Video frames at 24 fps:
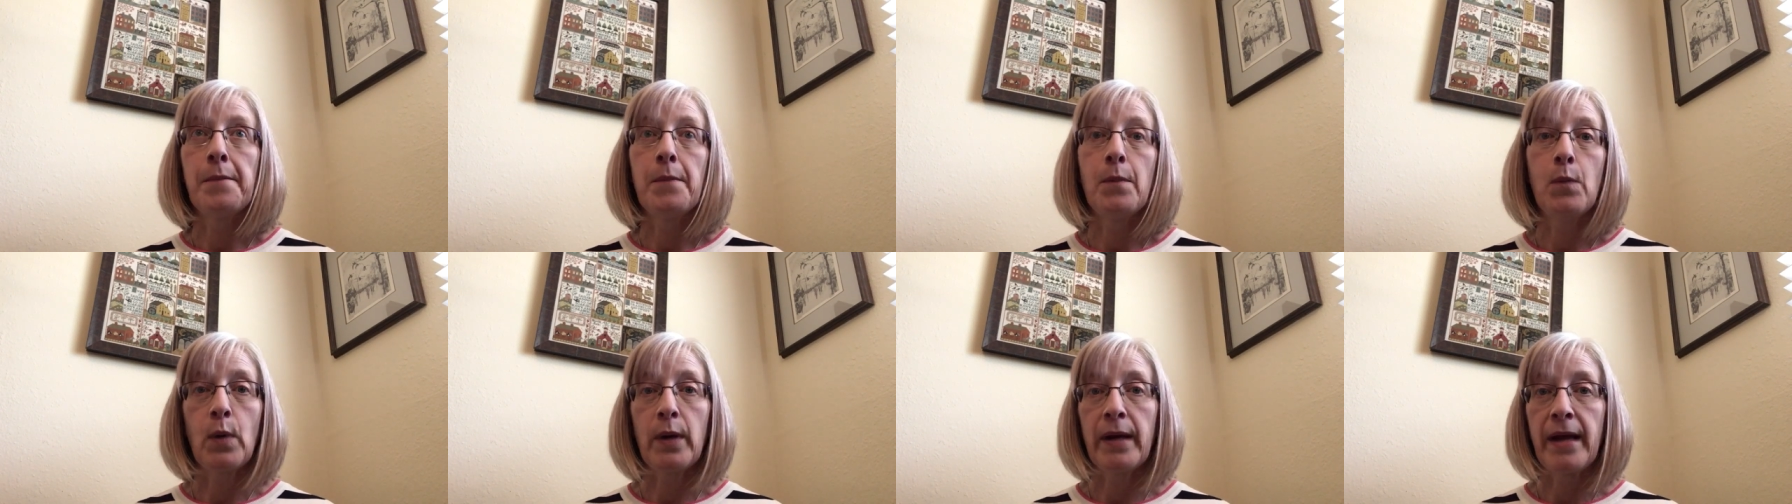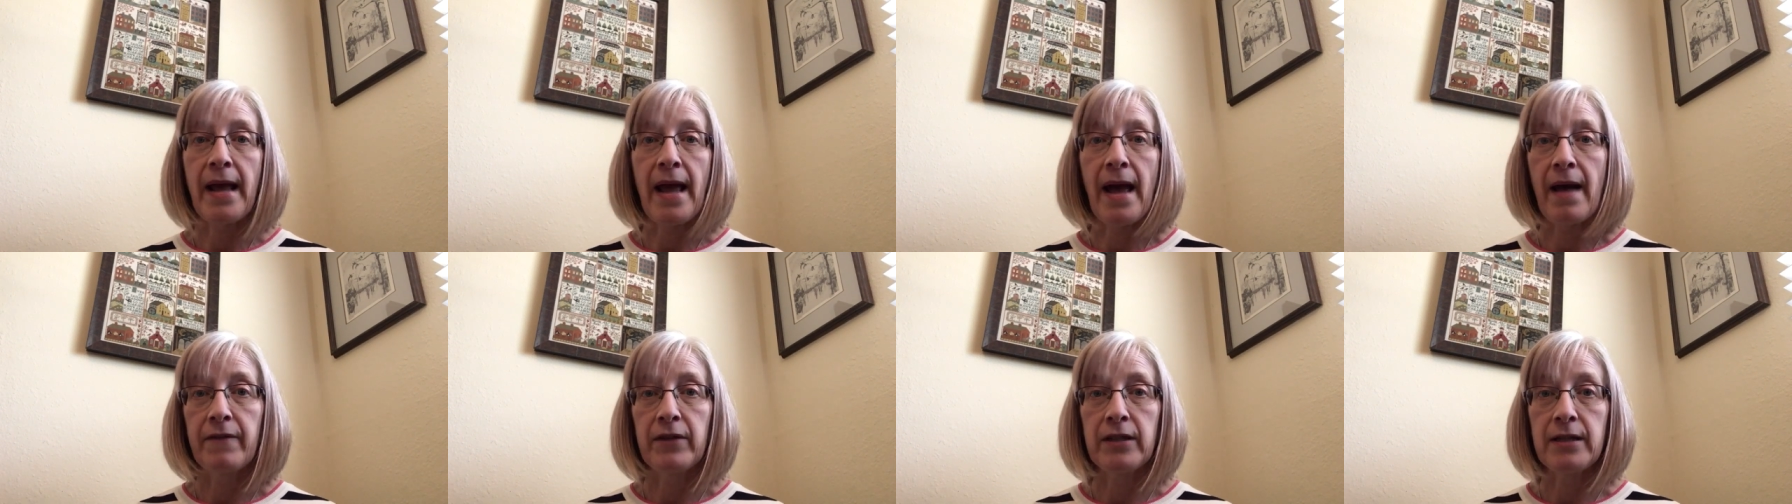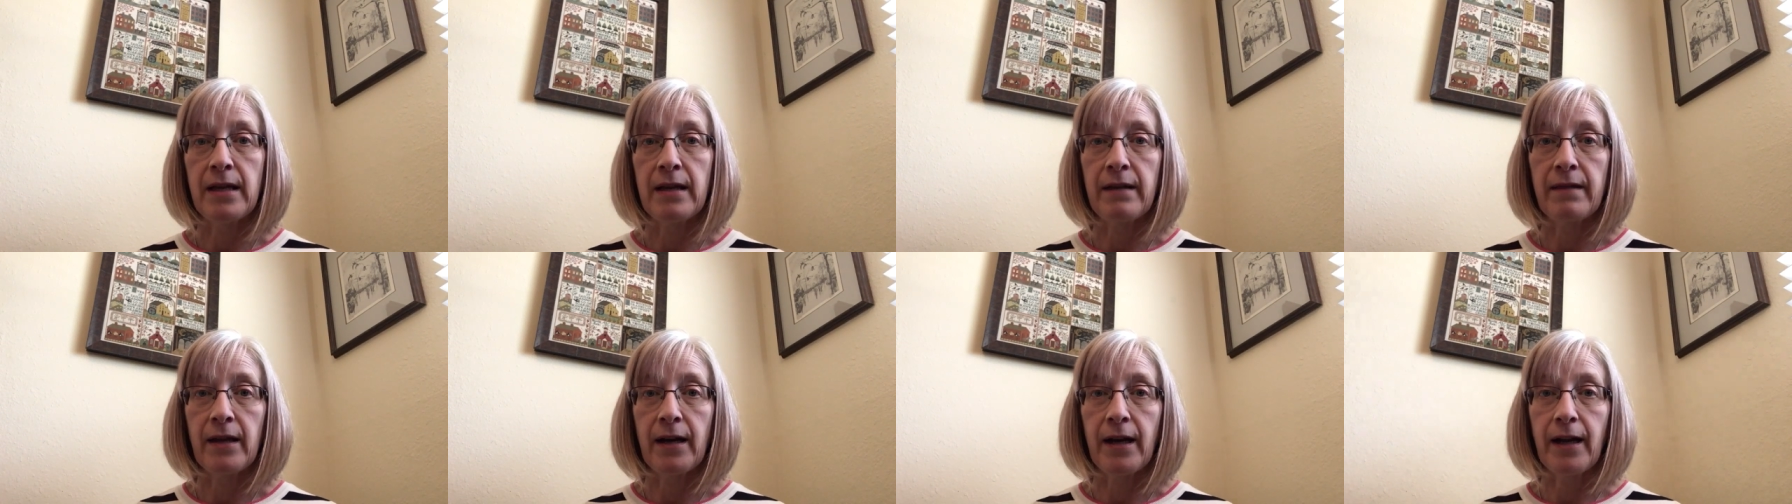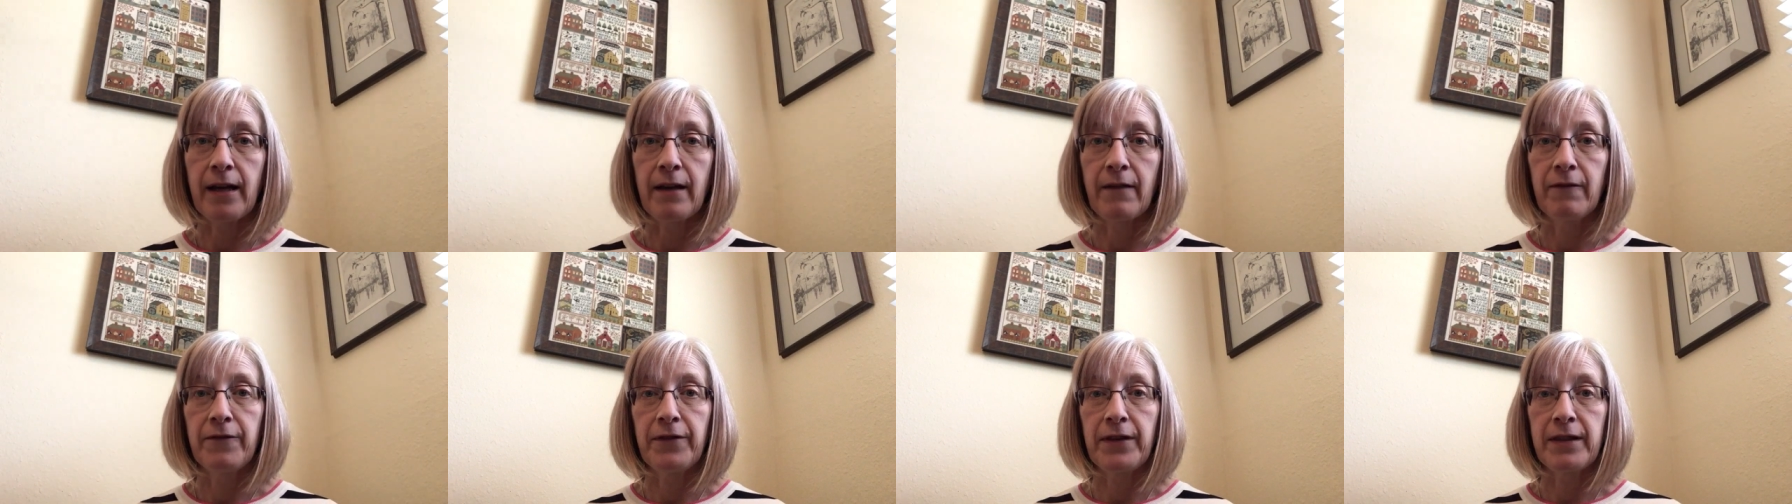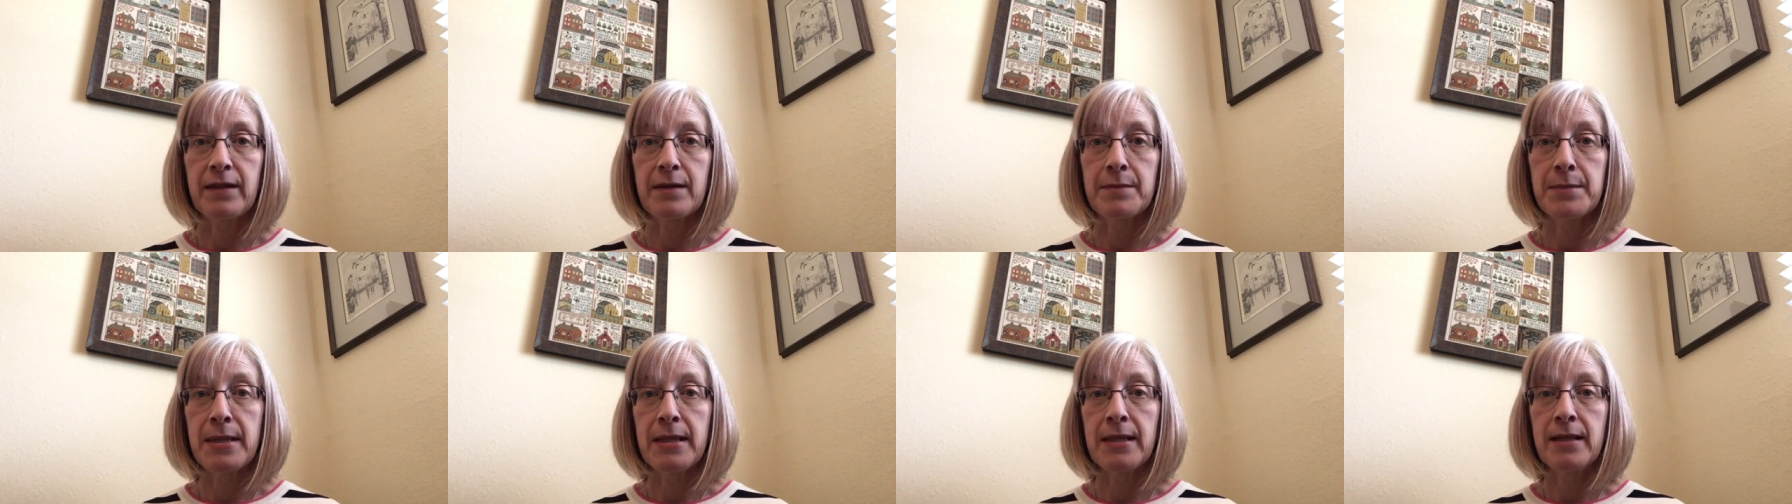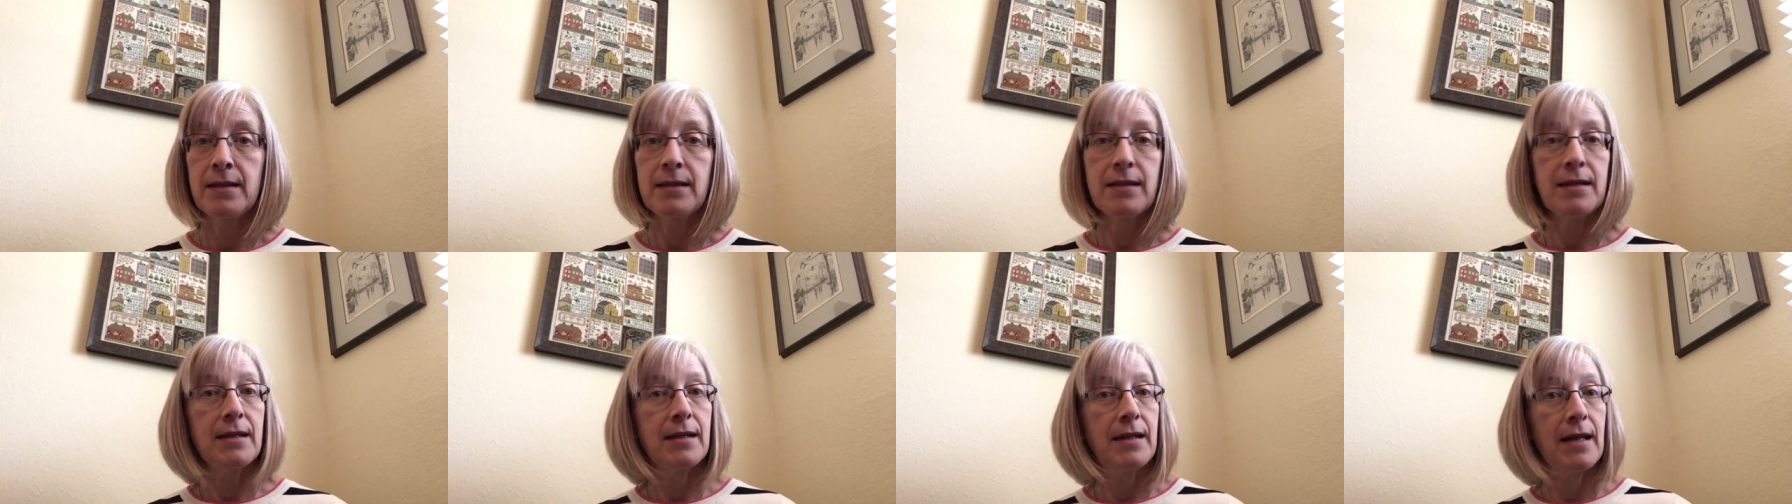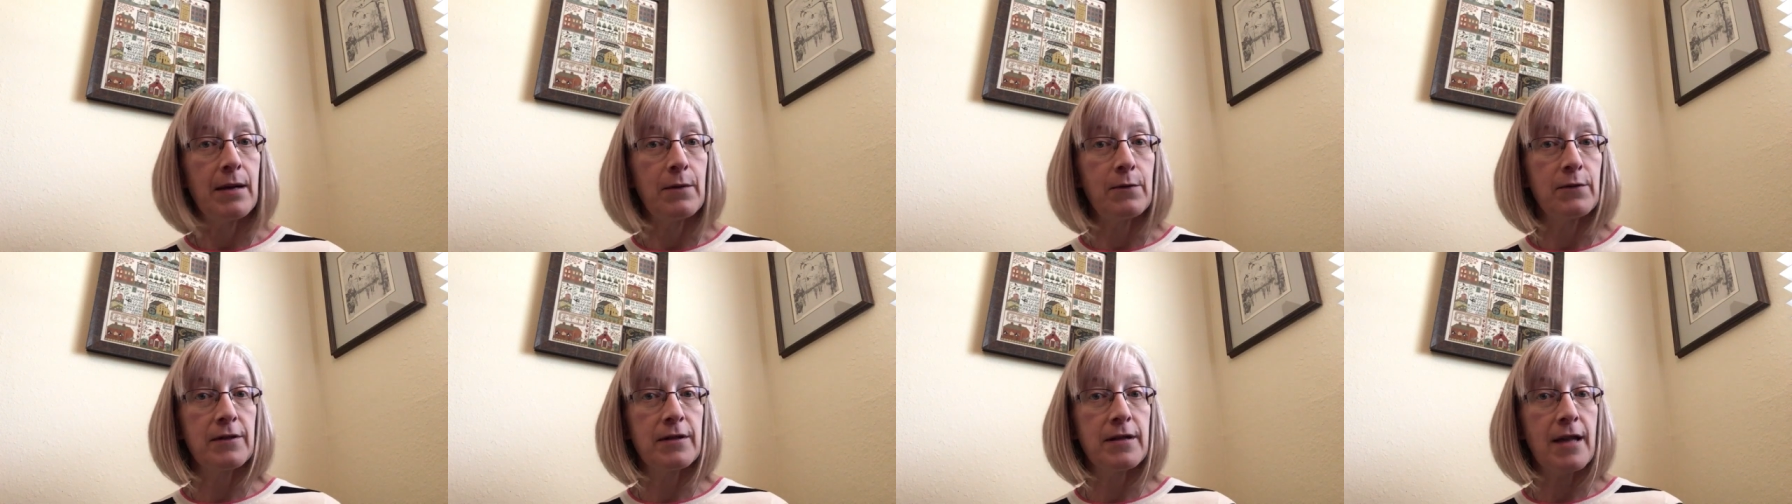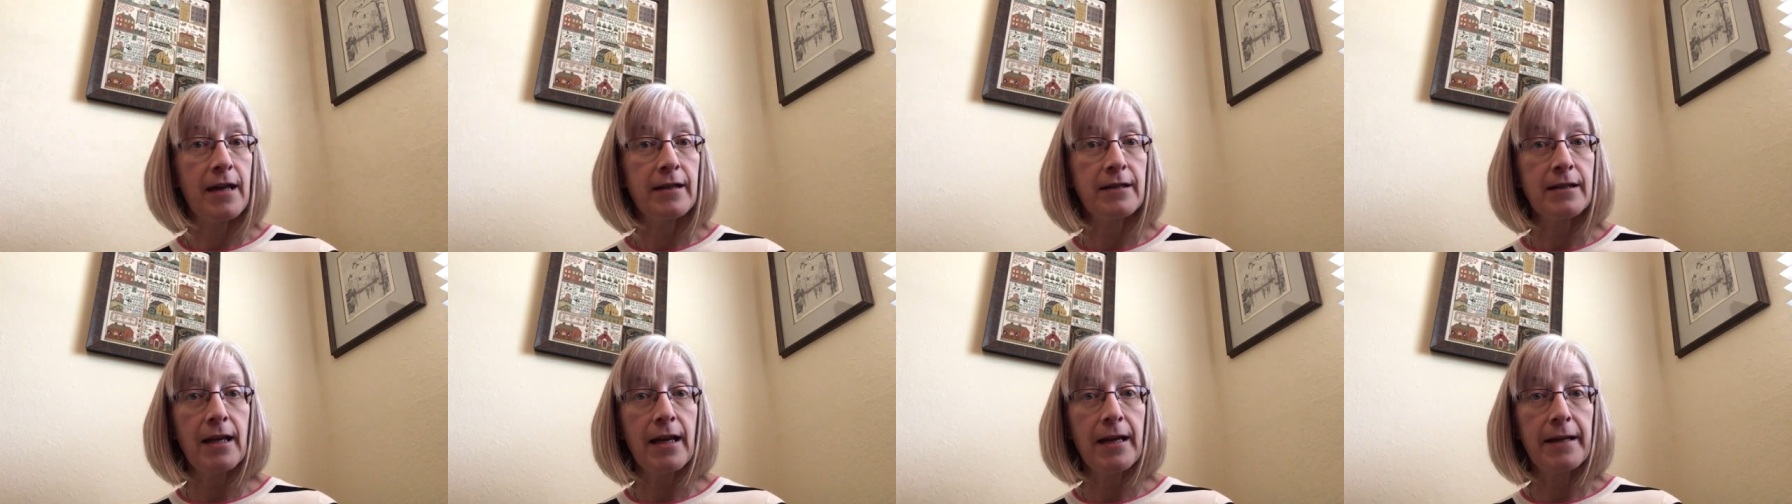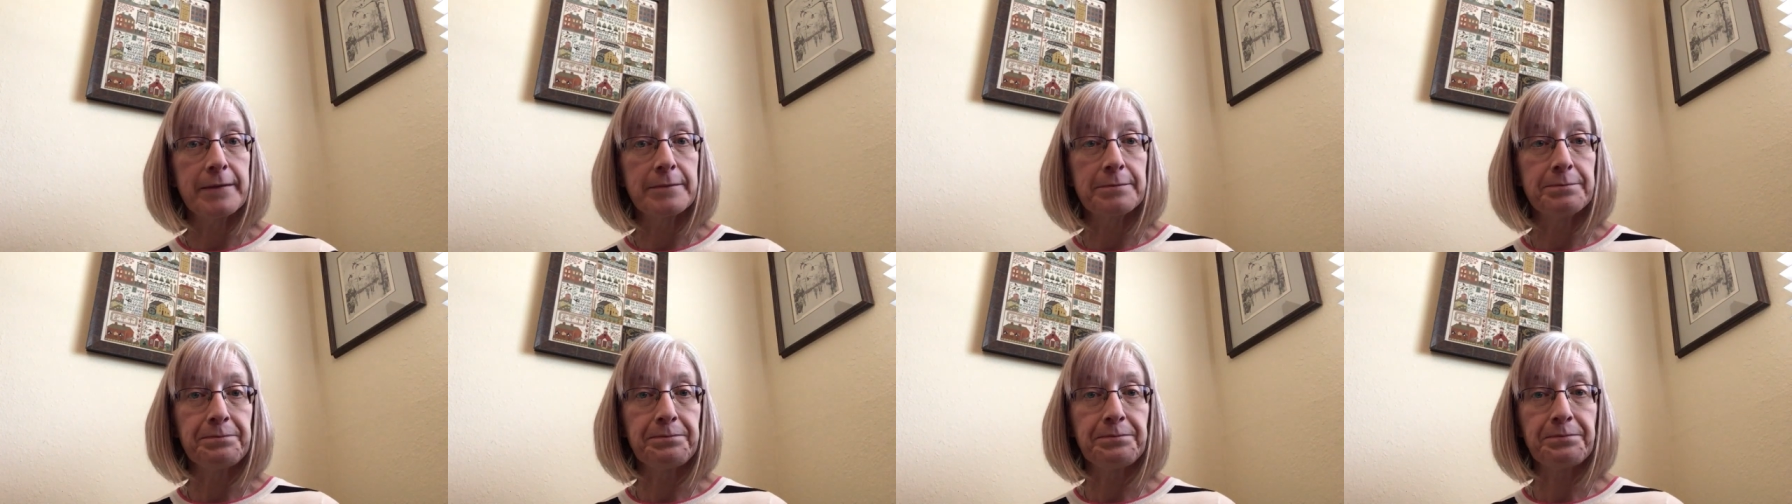when I have a day that I can fit them in, and today was that day.